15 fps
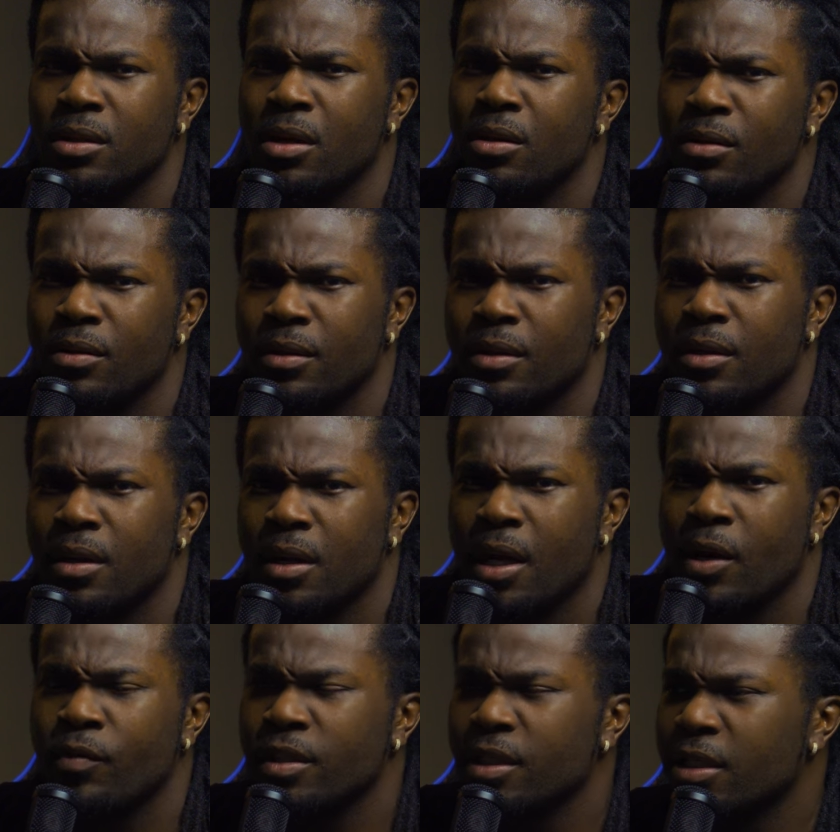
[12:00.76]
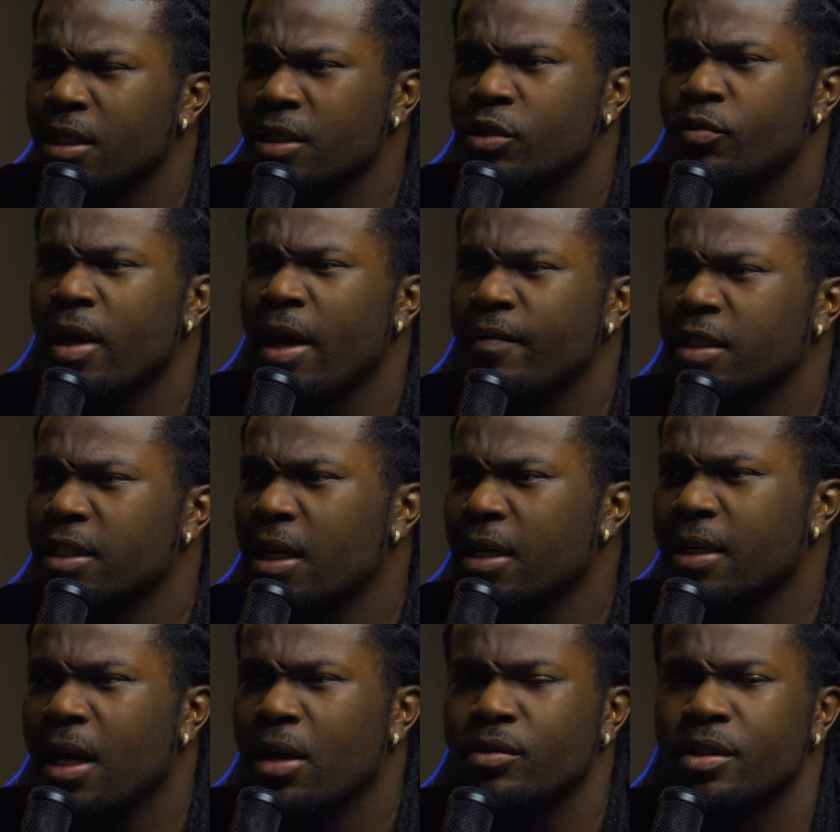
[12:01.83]
know? And when she says she would have a
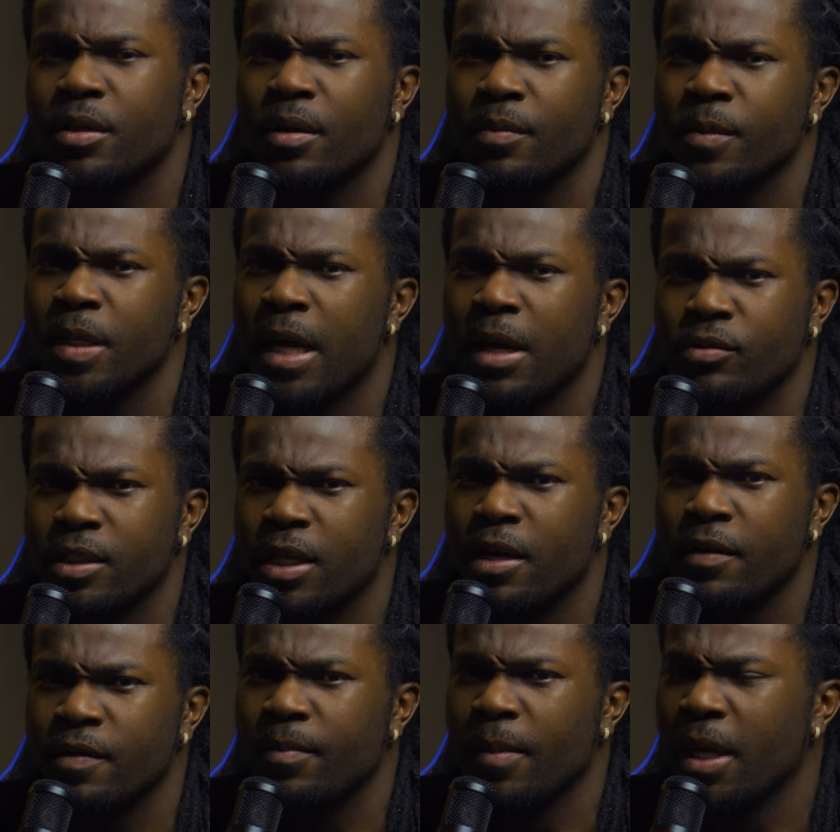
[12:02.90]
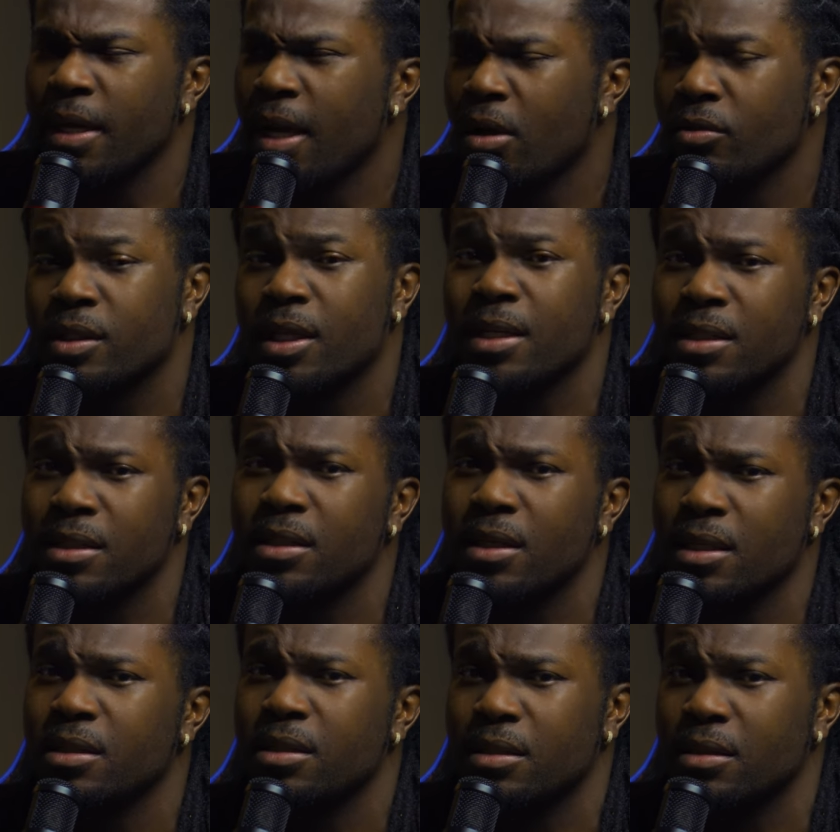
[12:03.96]
second house, I mean, outside of the main house, that's
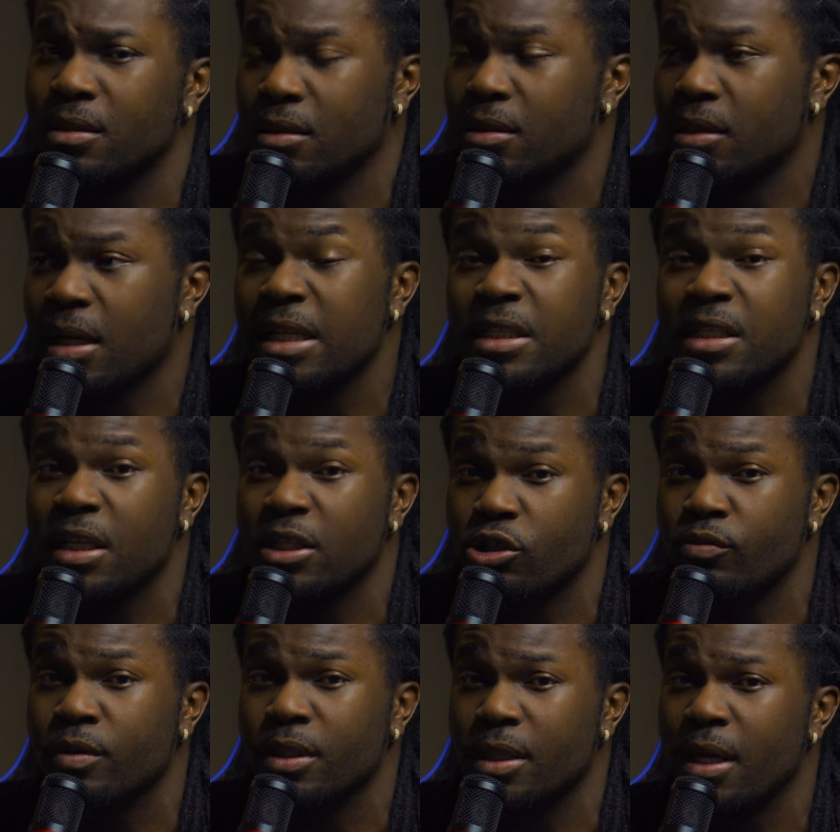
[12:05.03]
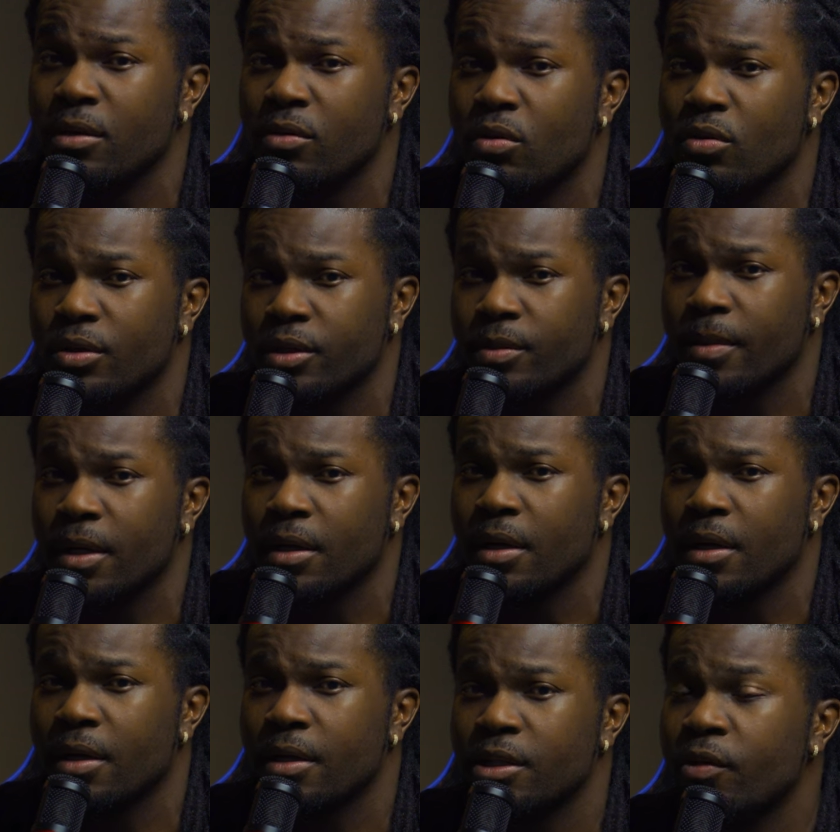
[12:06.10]
that's that's in the streets headquarters, bro.
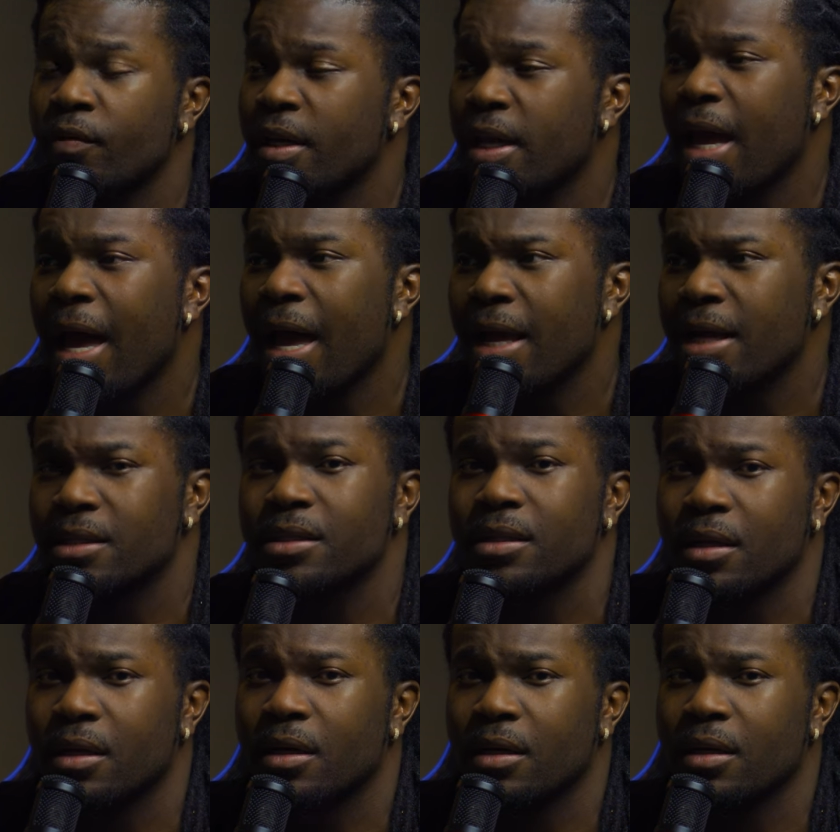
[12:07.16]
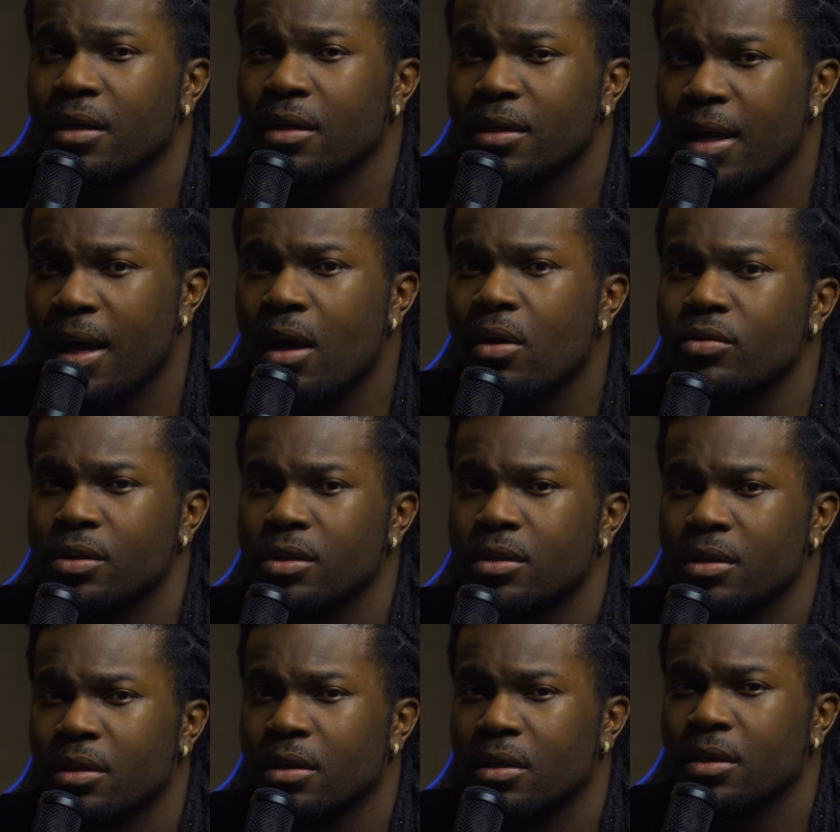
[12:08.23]
She already has the house.
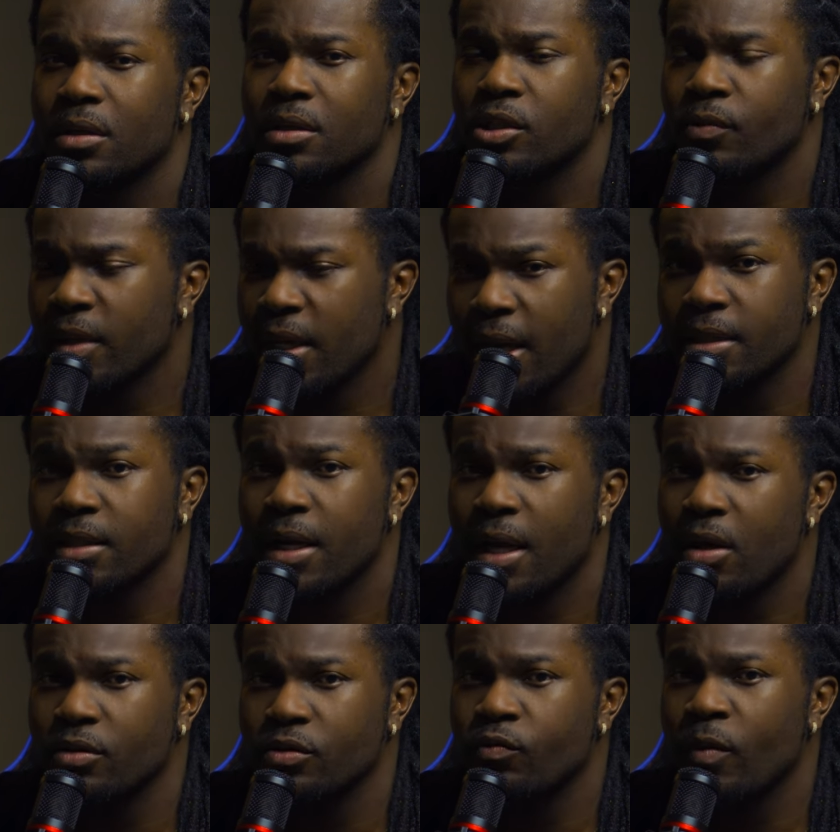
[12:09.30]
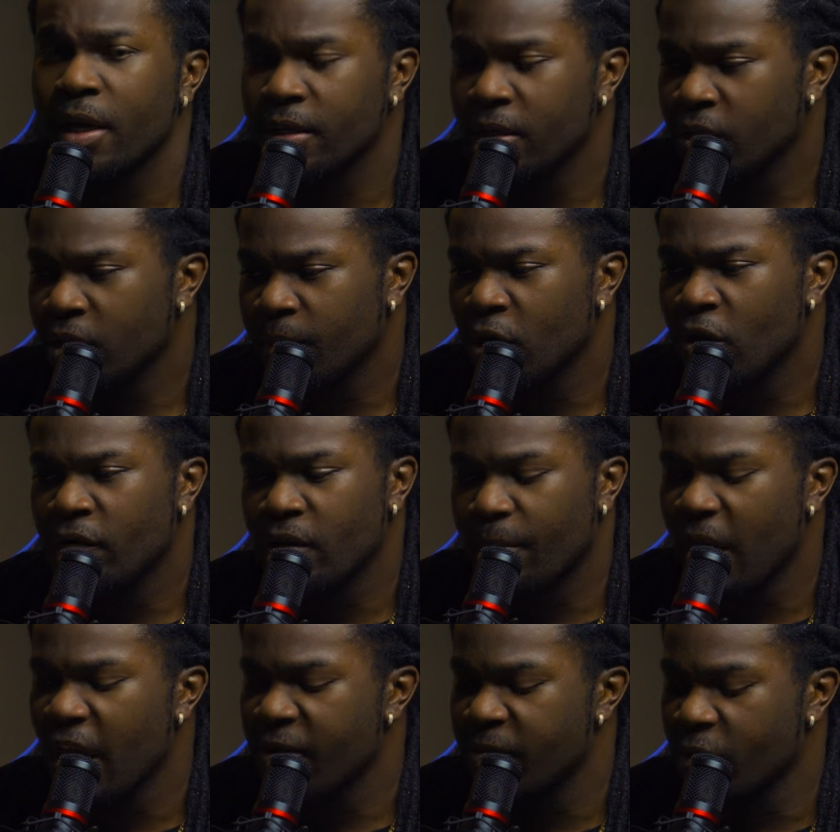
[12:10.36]
She already has the house right there in the middle of the
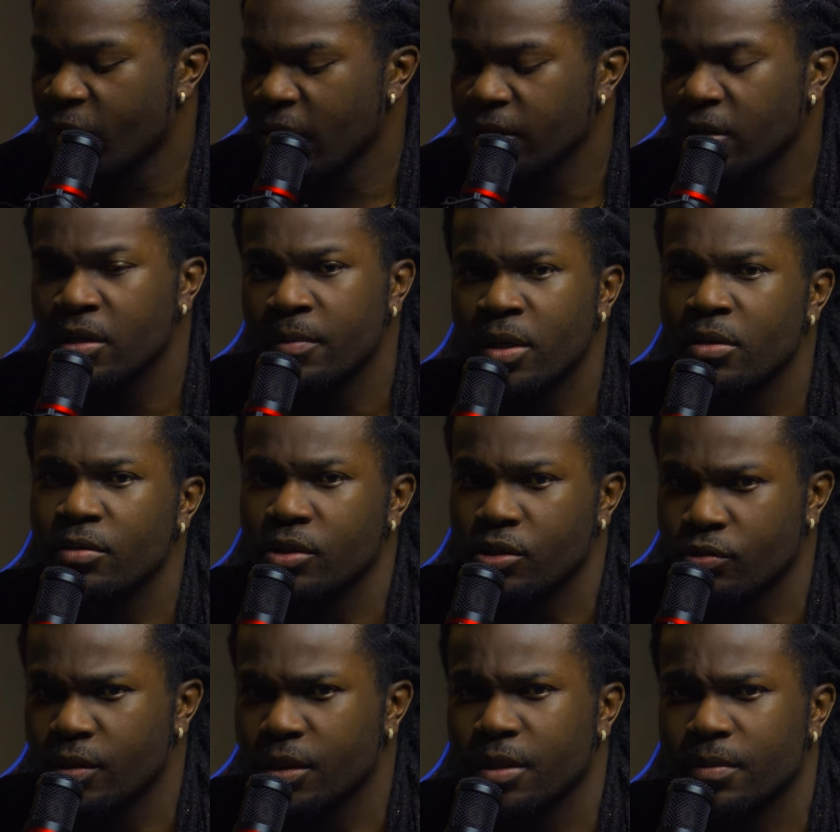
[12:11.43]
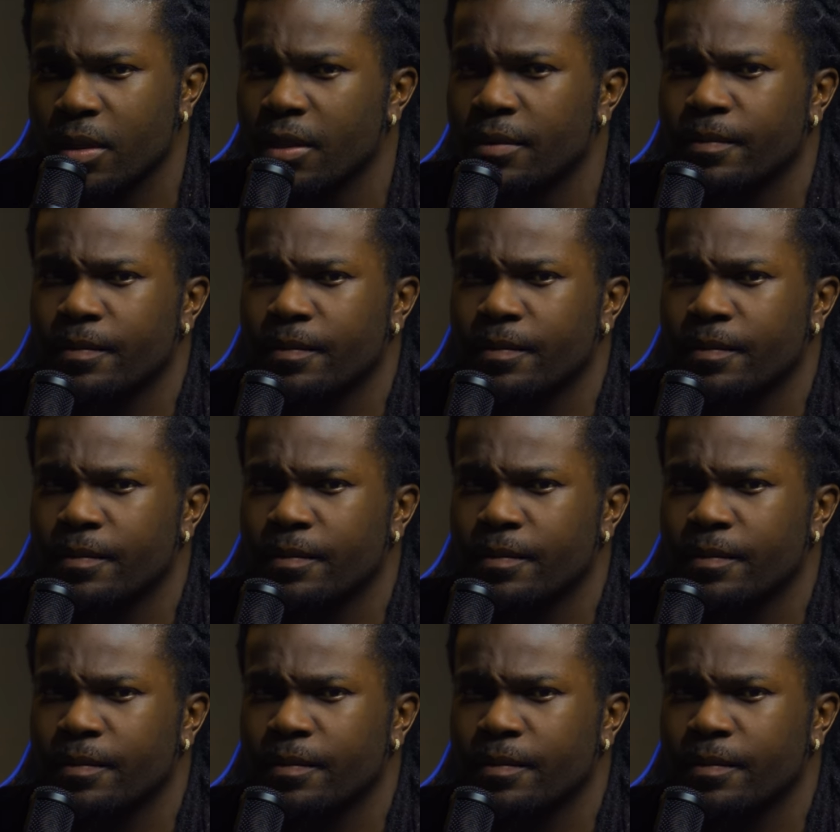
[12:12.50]
pavement, right there in the middle of the streets, bro.